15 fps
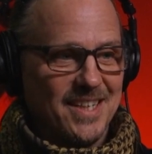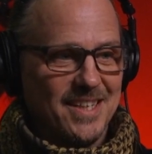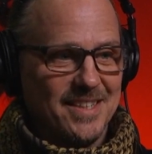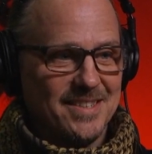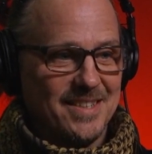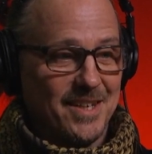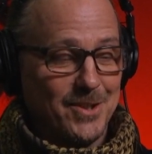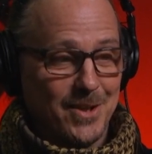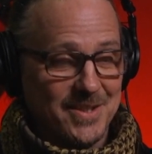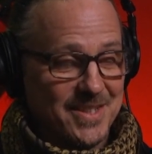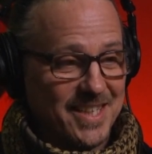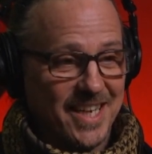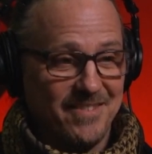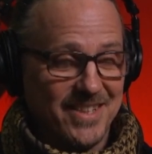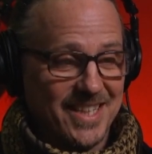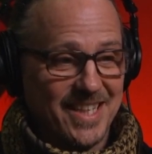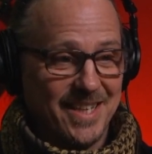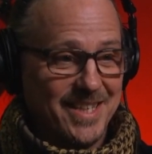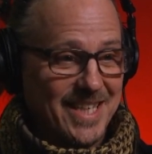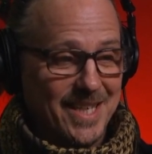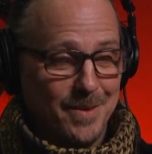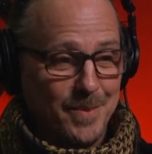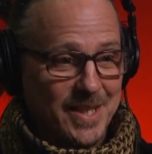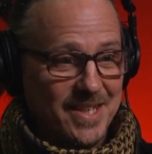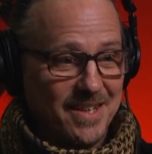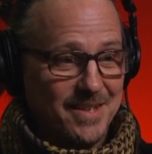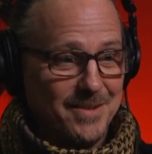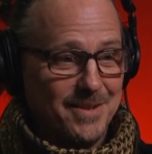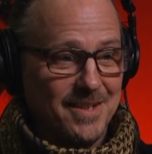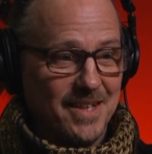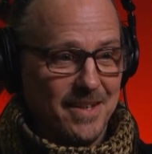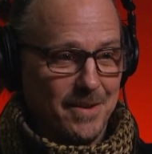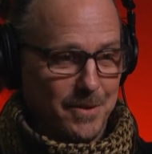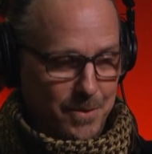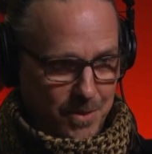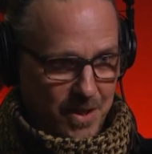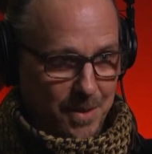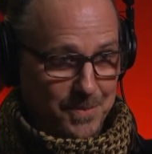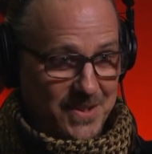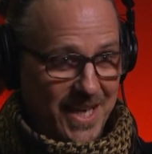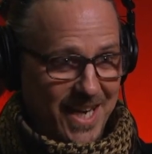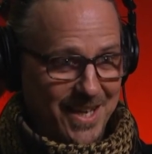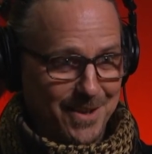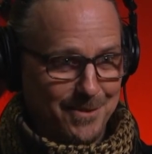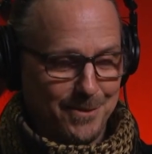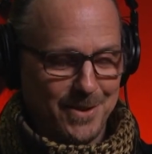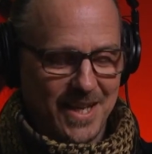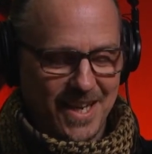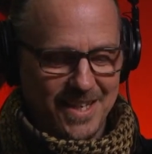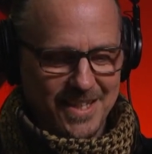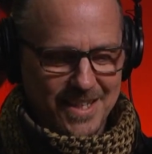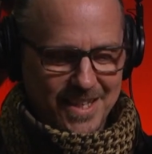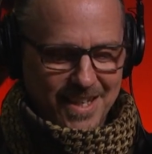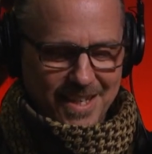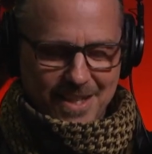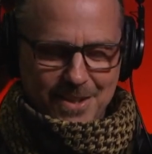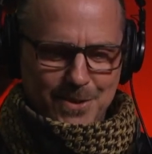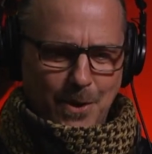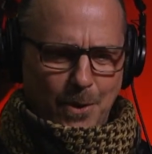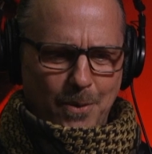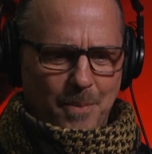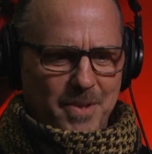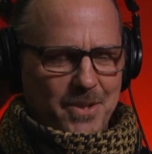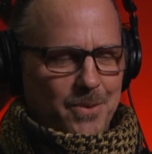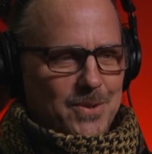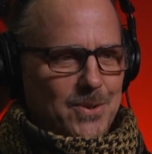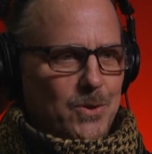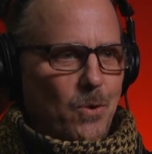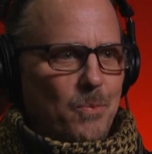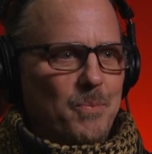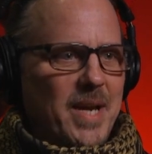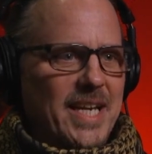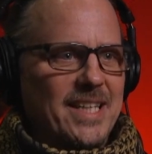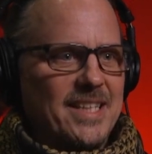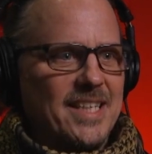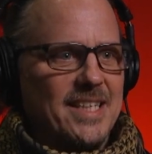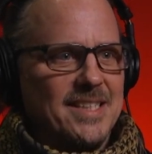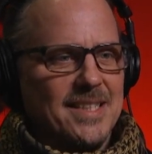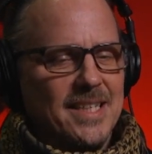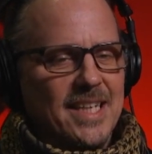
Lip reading: set dressing and everything that needed to be done or obtained for that. So, I mean, there was so many things.